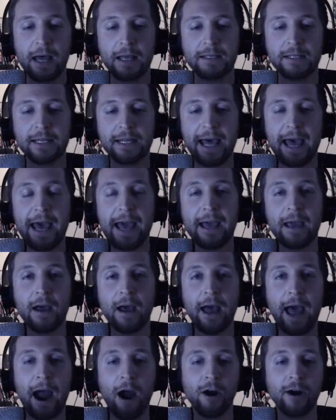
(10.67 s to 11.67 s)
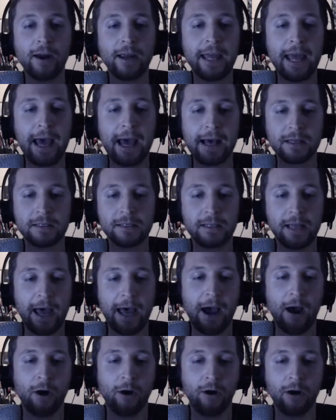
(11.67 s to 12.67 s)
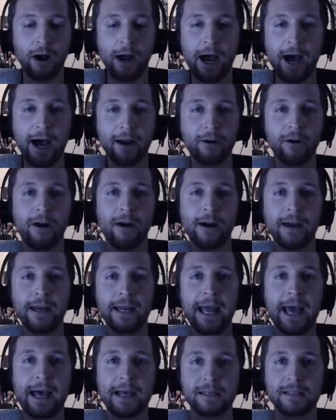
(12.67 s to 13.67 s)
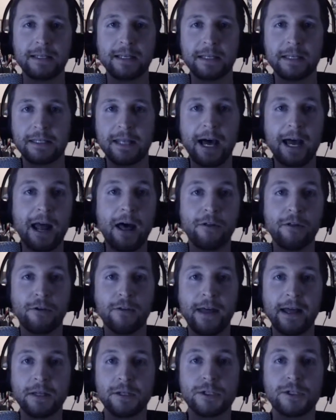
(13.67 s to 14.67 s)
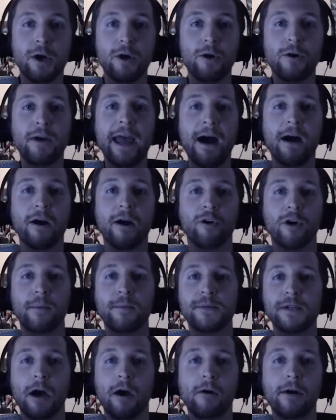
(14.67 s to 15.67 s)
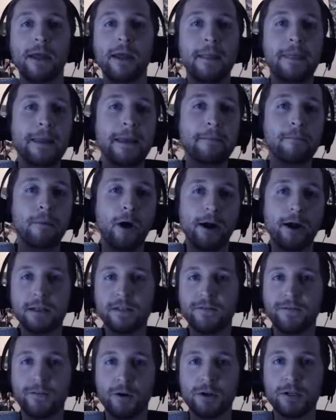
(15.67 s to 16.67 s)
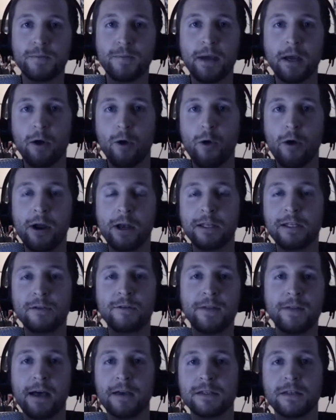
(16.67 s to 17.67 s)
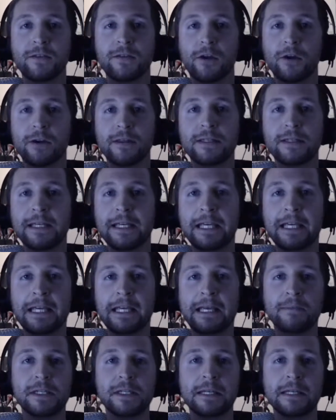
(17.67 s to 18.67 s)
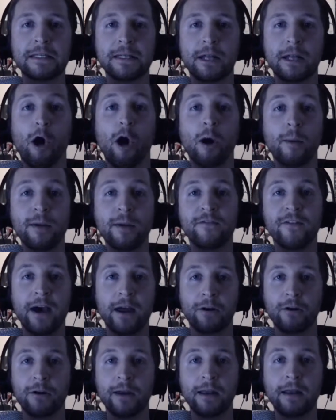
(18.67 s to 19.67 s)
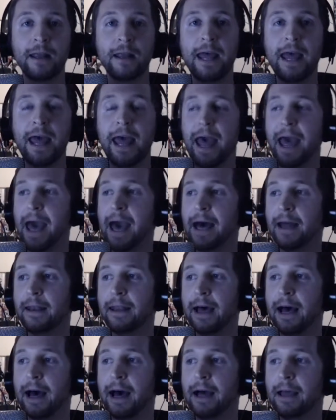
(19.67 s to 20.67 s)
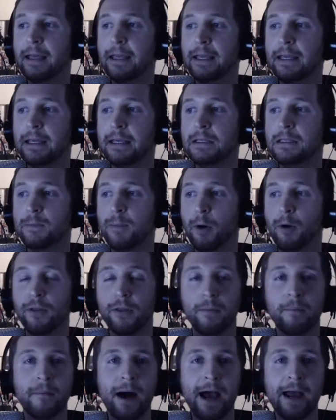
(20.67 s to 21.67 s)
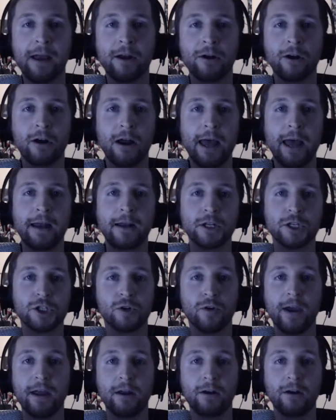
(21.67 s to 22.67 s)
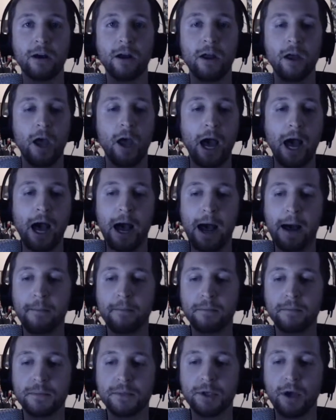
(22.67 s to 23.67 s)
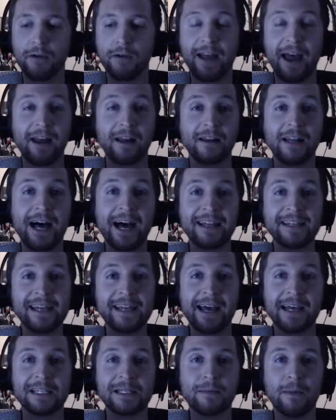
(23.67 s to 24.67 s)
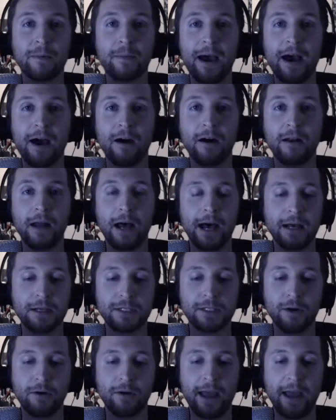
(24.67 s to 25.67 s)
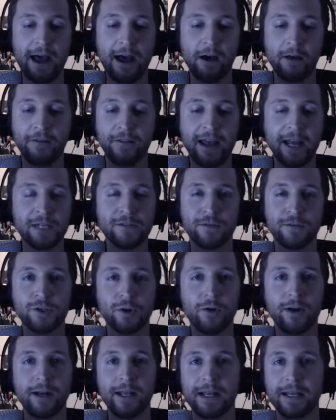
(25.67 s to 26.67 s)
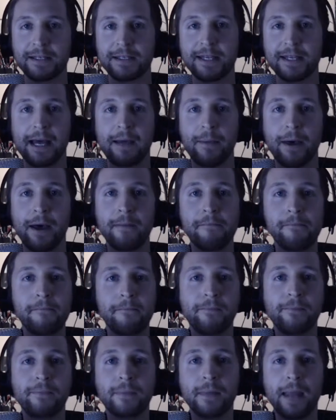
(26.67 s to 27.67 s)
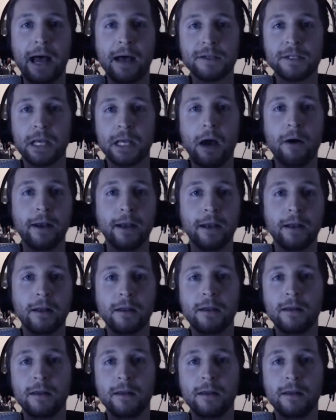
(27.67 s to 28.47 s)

Today, our honorary guest, is none other than SoCal Crypto. He bought his first Bitcoin in 2013. He's an Army veteran, and he's both a miner and a trader. So I've got a lot to ask him about. SoCal, thanks for joining us today, man. How's it going?